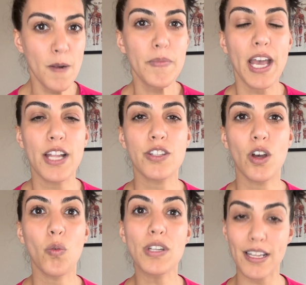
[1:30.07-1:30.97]
And
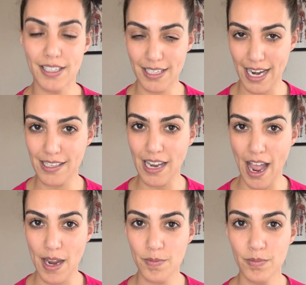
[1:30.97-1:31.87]
so does it take
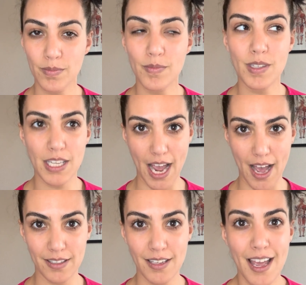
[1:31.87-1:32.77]
time? Yes.